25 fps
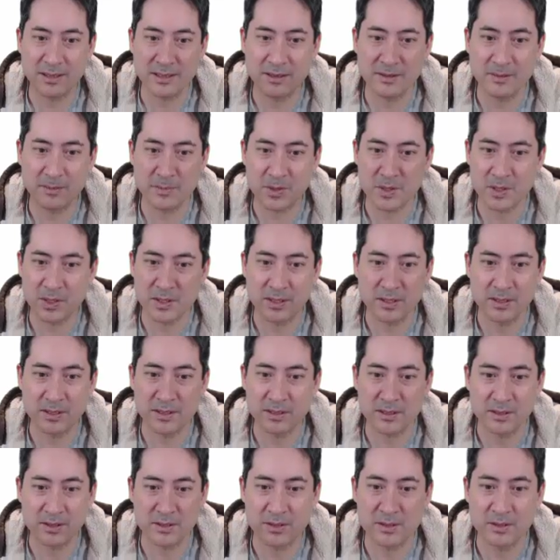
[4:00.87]
absolutely
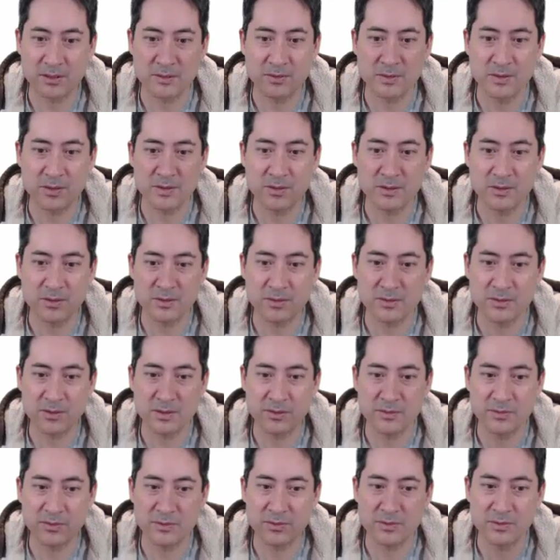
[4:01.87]
nothing to do with Unit
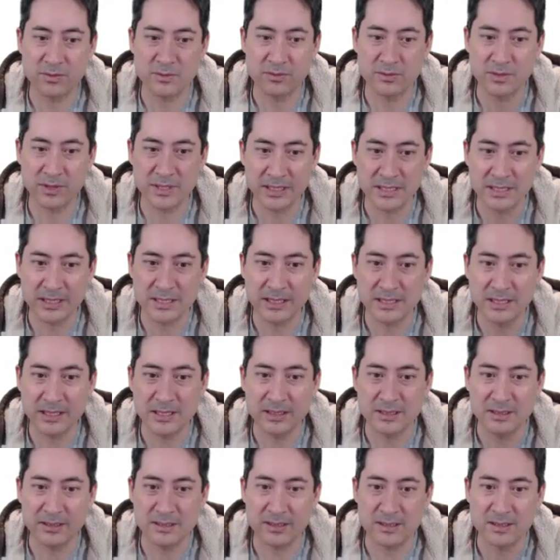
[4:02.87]
3 4
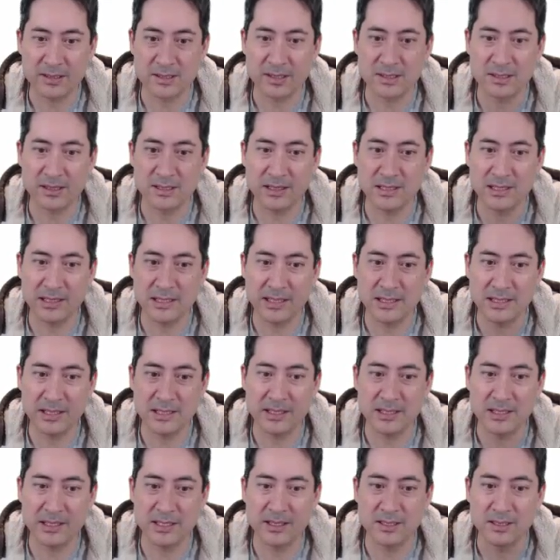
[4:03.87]
really. It's
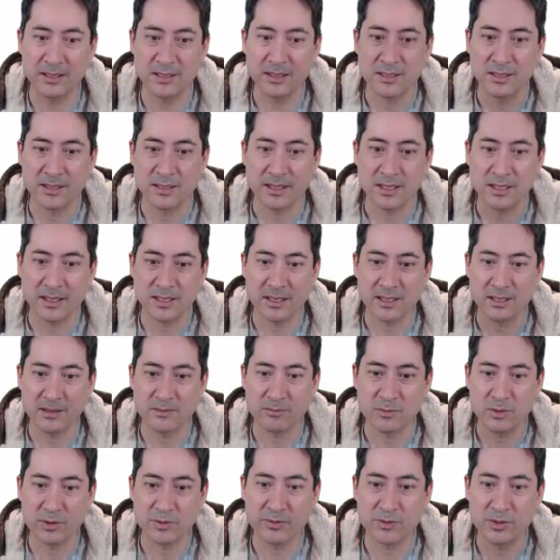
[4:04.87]
clearly
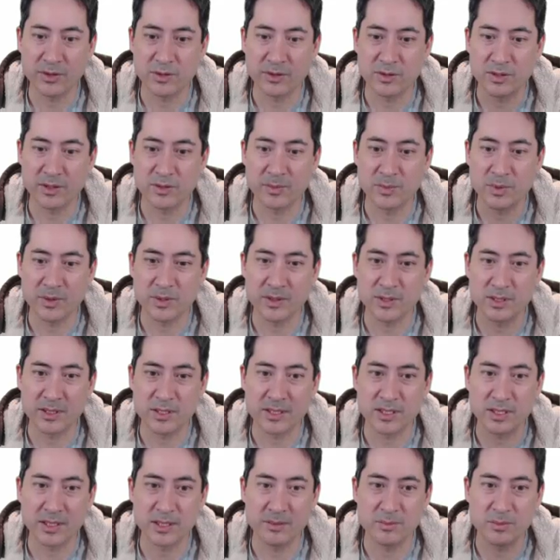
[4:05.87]
um, referring to periodic
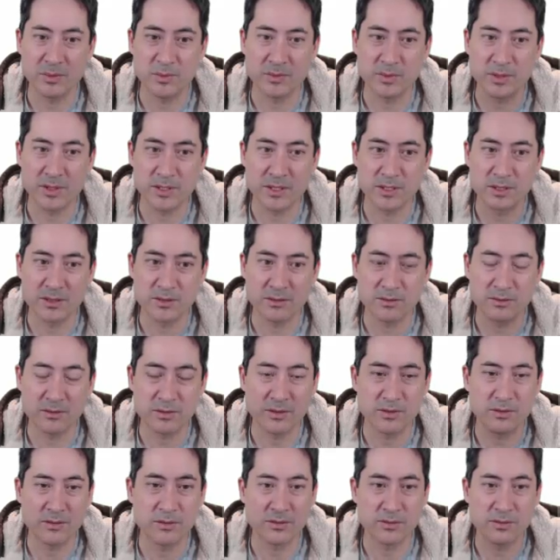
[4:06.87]
table, which is not
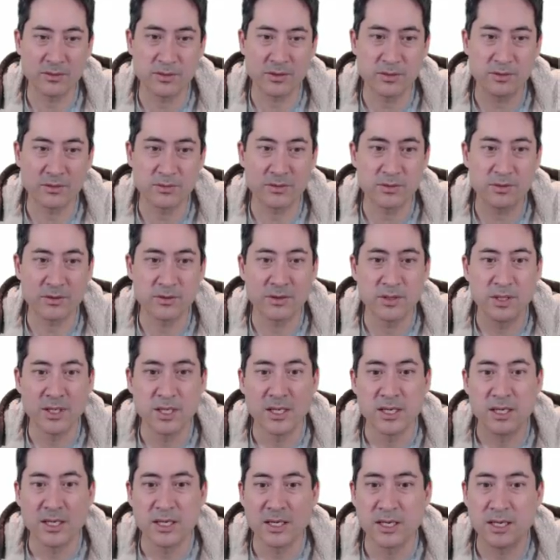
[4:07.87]
unit three or four.
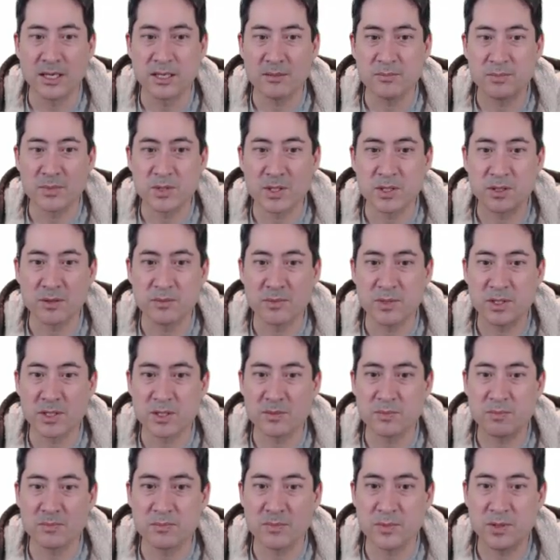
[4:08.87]
Um, so
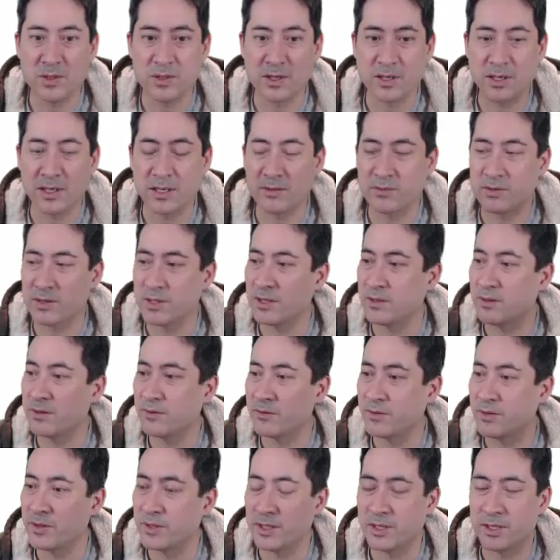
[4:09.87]
just you're going to have to know
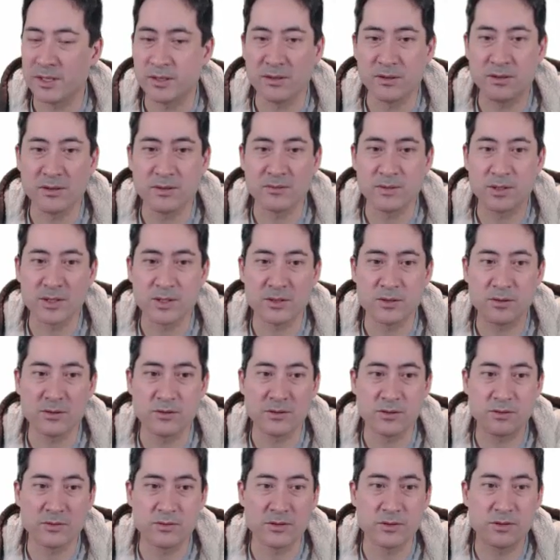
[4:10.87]
everything in unit one, two,
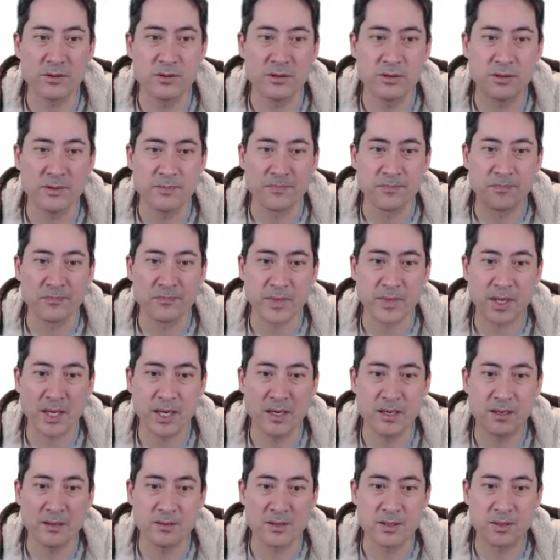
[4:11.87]
three, four.
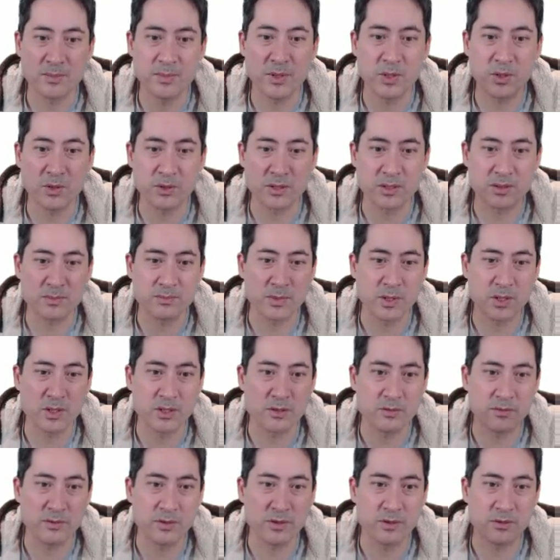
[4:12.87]
Uh, to be honest,
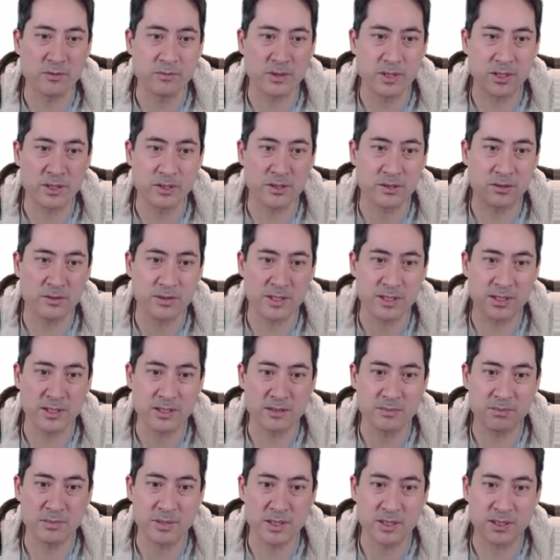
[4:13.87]
most of Unit 1 2 is
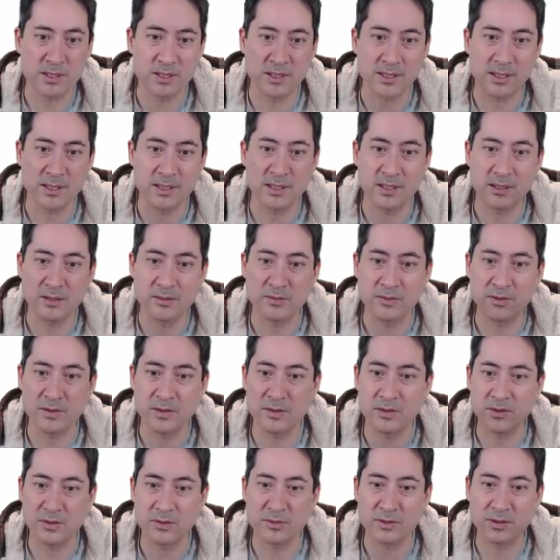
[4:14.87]
explicitly needed for
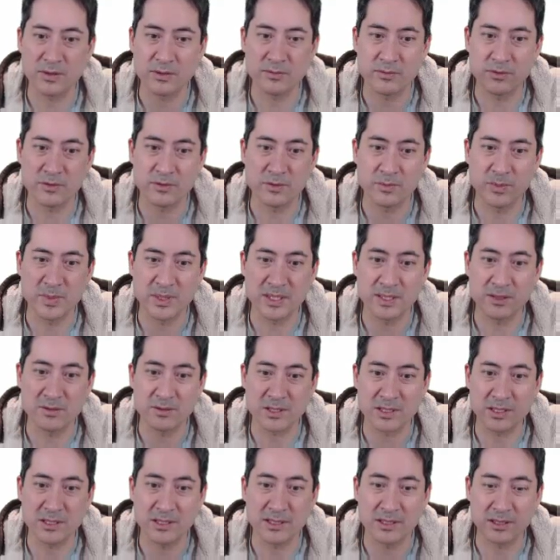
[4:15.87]
Unit 3 4, but there
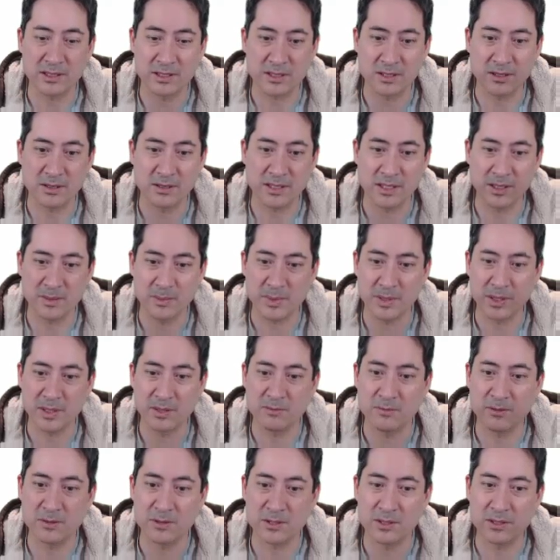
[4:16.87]
was a little tiny bit
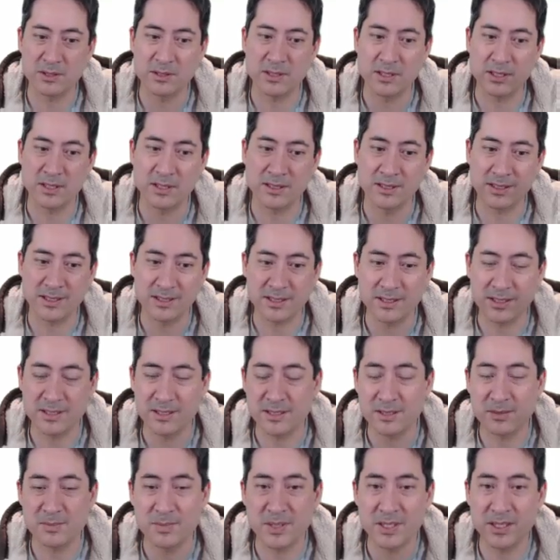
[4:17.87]
that wasn't, and that
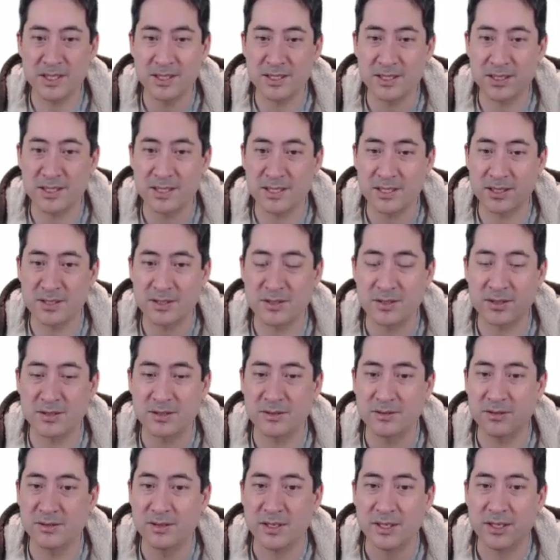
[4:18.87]
ends up being in the test
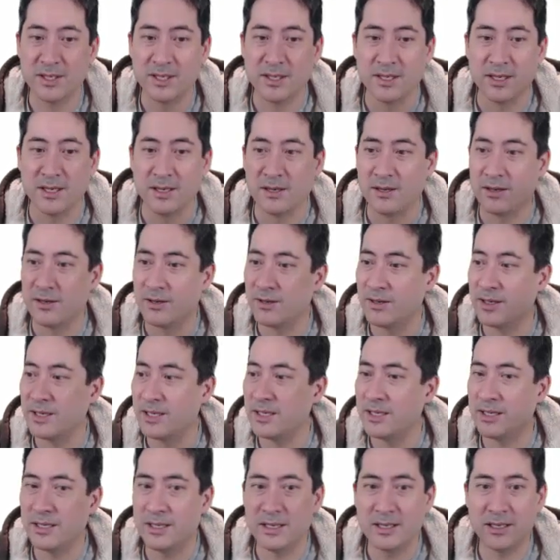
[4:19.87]
too. All
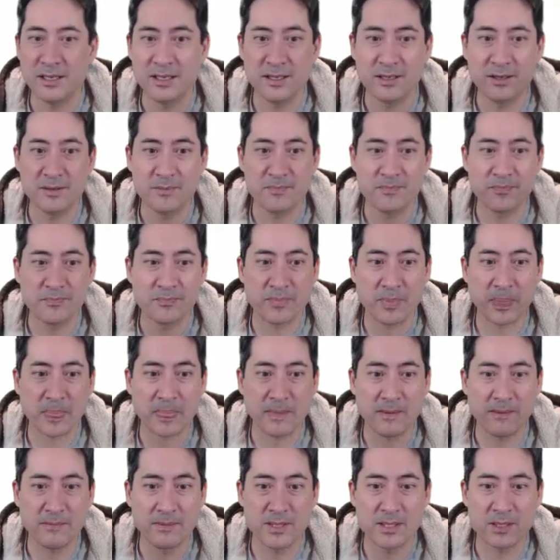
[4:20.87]
right, um,
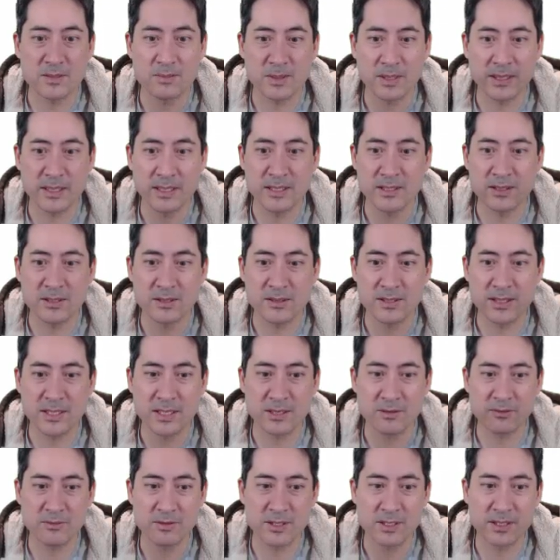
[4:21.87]
this one here don't
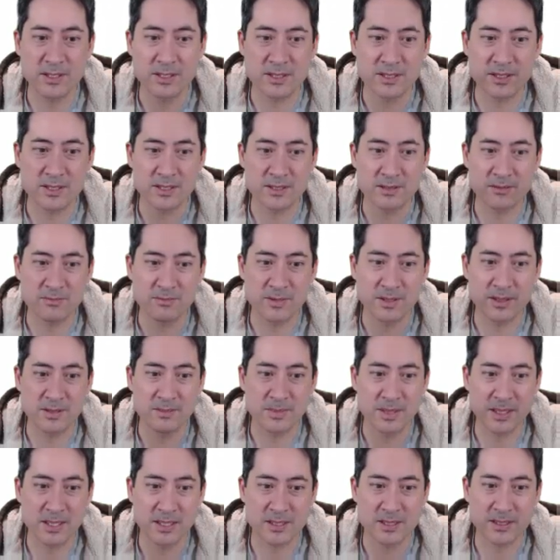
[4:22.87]
take risks with the
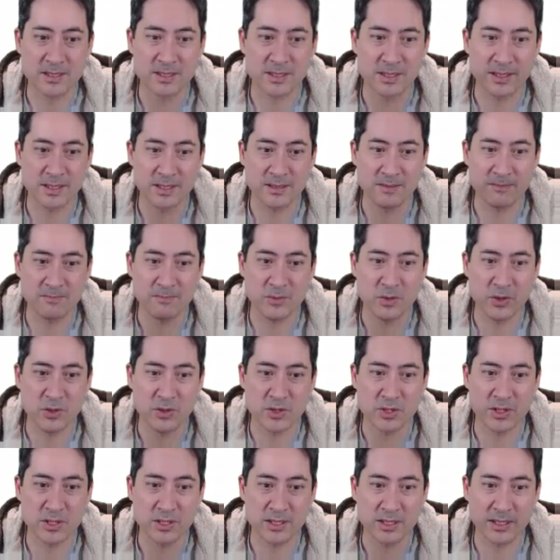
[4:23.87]
mark scheme.
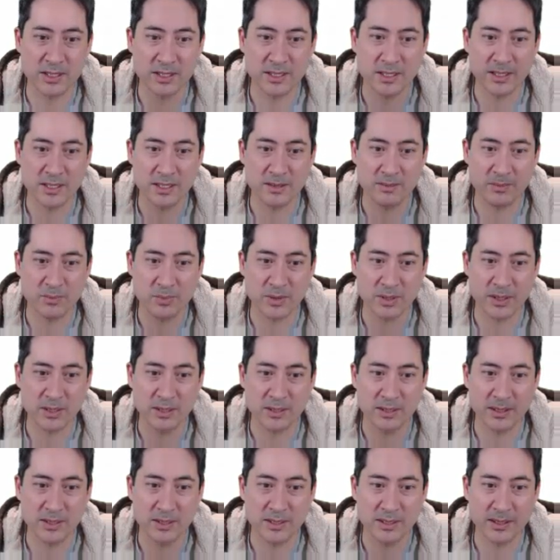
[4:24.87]
Usually they're pretty
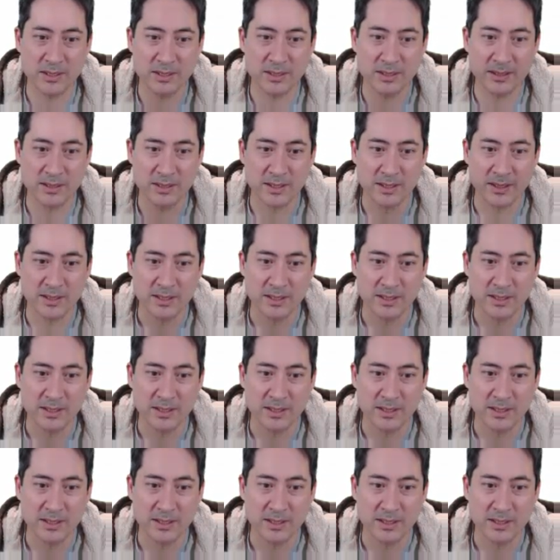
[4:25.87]
lenient